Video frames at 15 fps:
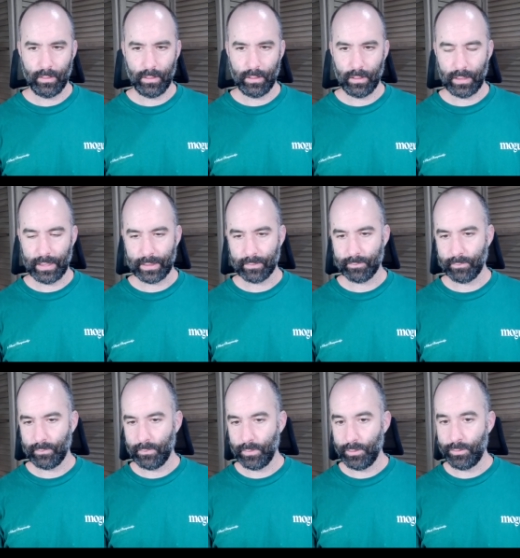like
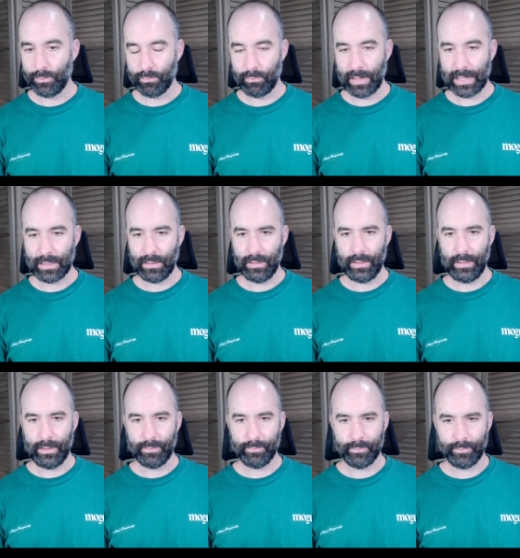
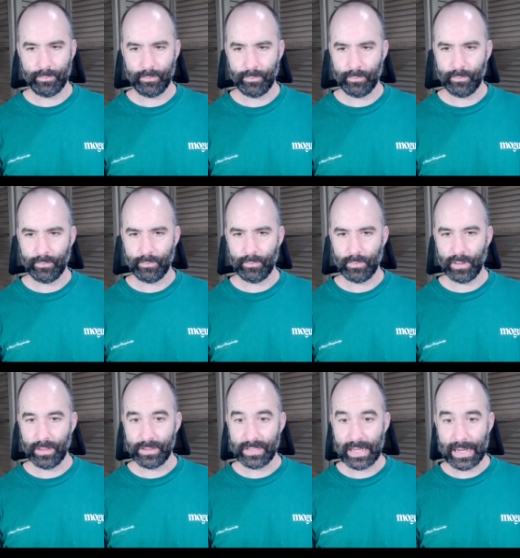directly
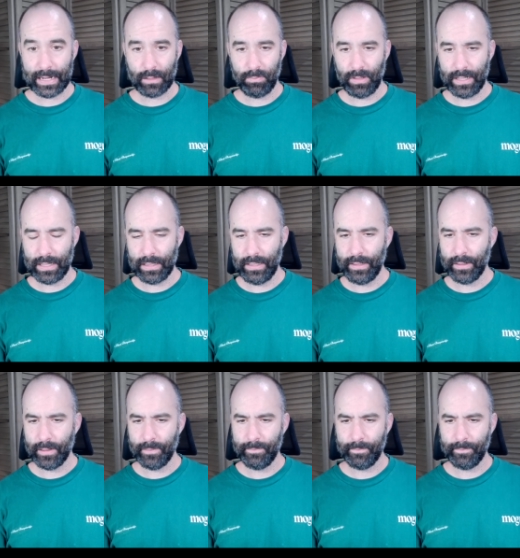attack black here.